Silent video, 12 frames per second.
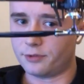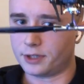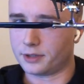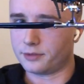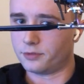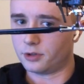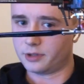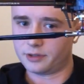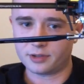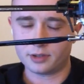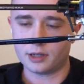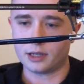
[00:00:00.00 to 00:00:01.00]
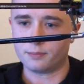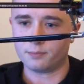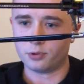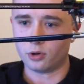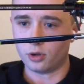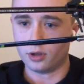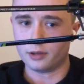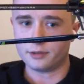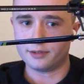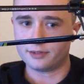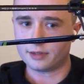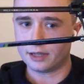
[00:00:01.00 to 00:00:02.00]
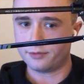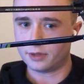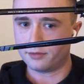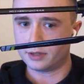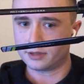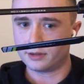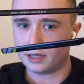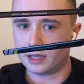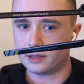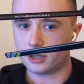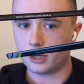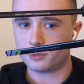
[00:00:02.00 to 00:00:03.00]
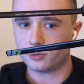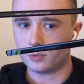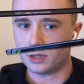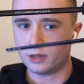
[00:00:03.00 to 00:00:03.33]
from AccuRC, who has an incredible setup for his M1